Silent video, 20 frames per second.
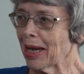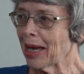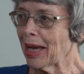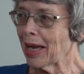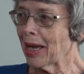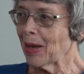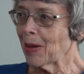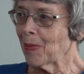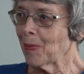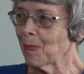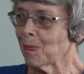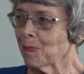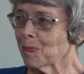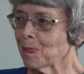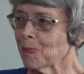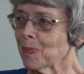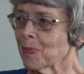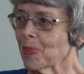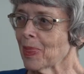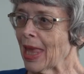
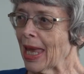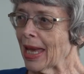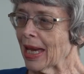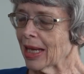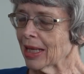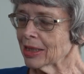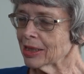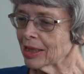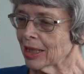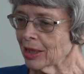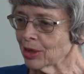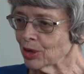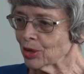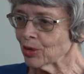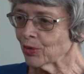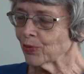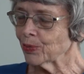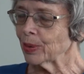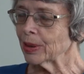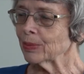Um, a sense
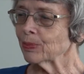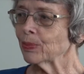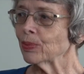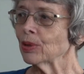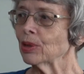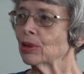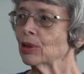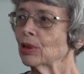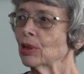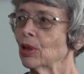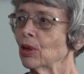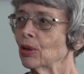of people